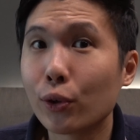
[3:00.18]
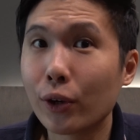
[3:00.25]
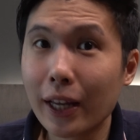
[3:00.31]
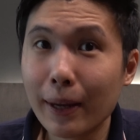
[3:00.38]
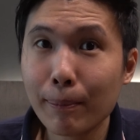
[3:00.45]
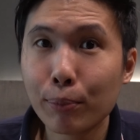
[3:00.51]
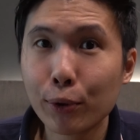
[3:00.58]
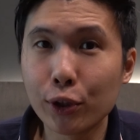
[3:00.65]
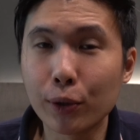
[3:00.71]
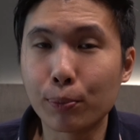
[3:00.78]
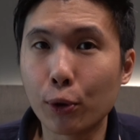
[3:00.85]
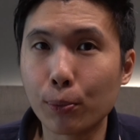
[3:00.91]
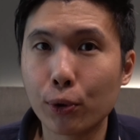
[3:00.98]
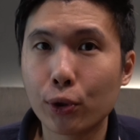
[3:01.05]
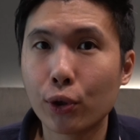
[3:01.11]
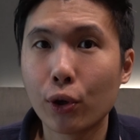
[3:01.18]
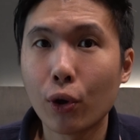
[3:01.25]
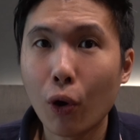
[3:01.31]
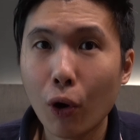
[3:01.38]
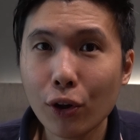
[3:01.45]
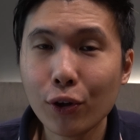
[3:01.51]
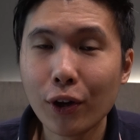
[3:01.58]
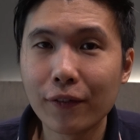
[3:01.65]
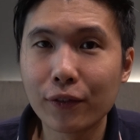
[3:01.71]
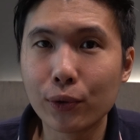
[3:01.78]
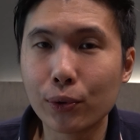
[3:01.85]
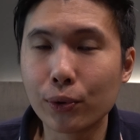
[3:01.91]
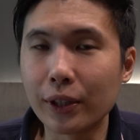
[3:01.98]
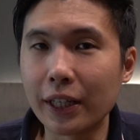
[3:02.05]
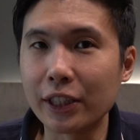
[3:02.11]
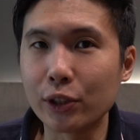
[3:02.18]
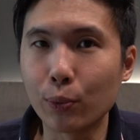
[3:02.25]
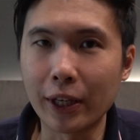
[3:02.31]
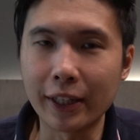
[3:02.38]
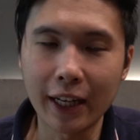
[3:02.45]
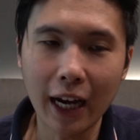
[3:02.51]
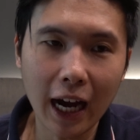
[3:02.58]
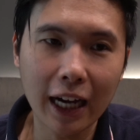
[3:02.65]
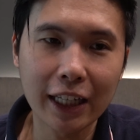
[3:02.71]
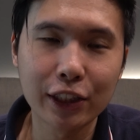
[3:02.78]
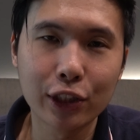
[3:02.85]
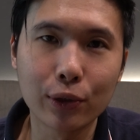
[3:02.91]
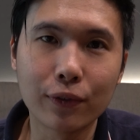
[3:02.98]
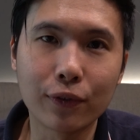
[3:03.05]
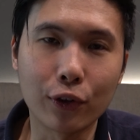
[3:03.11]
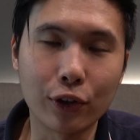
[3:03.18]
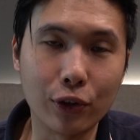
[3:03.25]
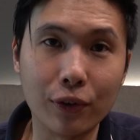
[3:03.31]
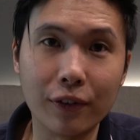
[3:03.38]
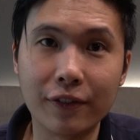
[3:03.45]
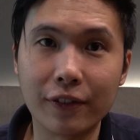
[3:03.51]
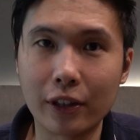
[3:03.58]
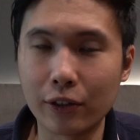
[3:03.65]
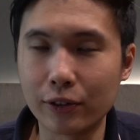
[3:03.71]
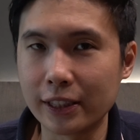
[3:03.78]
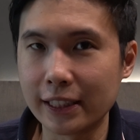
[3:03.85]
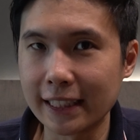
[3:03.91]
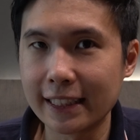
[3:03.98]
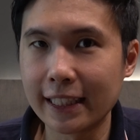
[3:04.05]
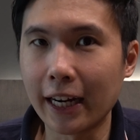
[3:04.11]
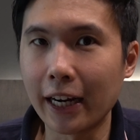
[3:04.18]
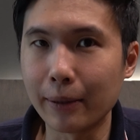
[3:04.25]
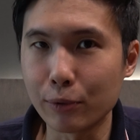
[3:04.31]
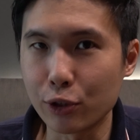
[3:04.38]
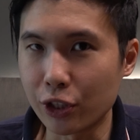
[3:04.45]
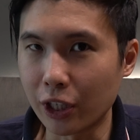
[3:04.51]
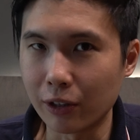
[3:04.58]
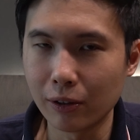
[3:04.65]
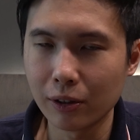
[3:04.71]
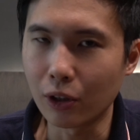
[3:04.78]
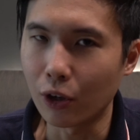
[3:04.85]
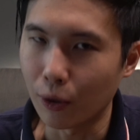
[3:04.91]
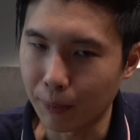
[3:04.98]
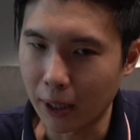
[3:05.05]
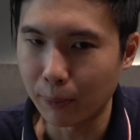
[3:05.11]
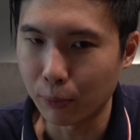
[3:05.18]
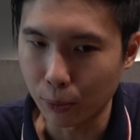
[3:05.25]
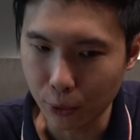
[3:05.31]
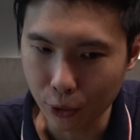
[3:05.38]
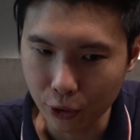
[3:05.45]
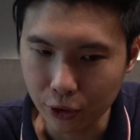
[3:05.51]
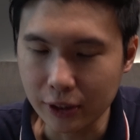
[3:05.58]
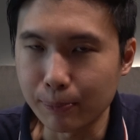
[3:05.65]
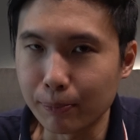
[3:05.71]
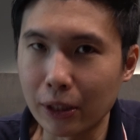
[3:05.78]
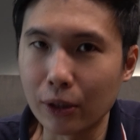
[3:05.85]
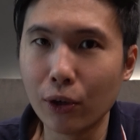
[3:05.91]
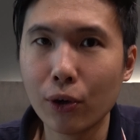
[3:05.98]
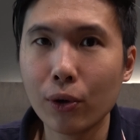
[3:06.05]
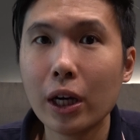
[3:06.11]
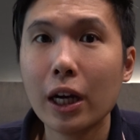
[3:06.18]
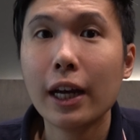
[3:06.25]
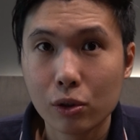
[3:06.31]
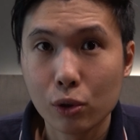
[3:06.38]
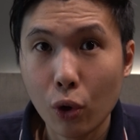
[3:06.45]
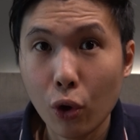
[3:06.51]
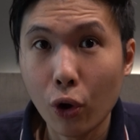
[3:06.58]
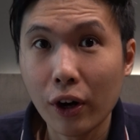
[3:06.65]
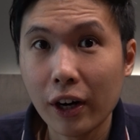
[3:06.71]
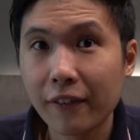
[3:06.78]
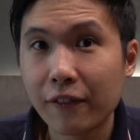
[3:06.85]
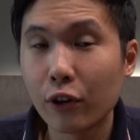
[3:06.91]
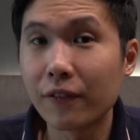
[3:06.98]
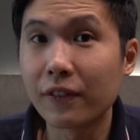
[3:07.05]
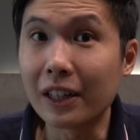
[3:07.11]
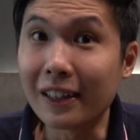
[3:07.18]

to input the promo code, all you have to do is when they ask you for your referrals, just type Gerald or my promo code below. Or if you have